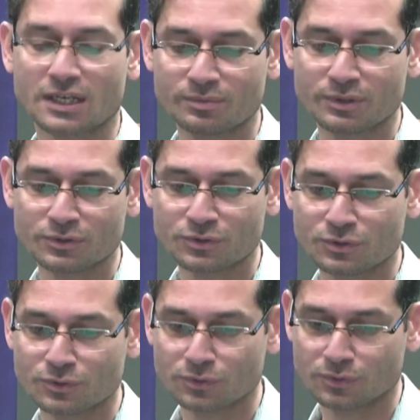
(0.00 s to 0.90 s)
can be
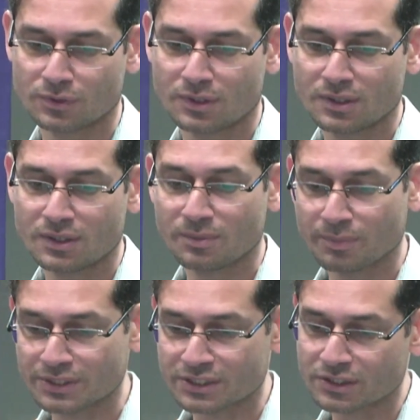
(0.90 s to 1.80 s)
used to
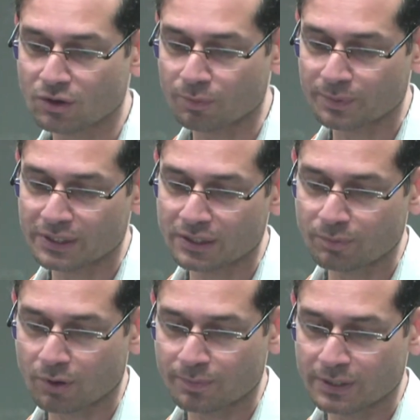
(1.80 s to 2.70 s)
measure the optical
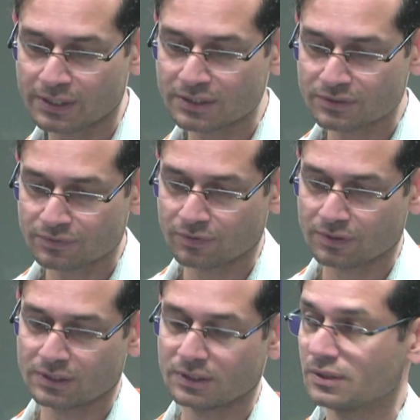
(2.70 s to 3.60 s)
properties
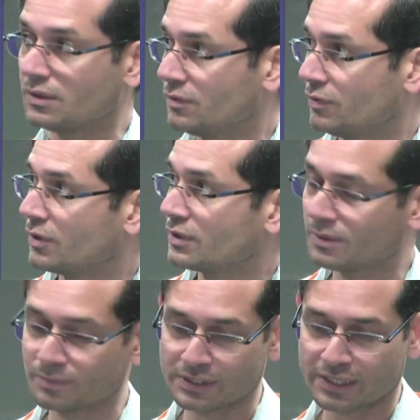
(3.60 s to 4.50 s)
for the
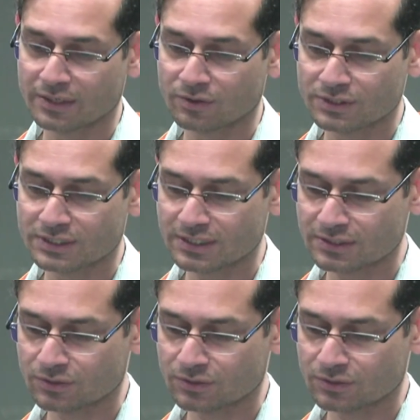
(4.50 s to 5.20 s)
photothermal theranostics.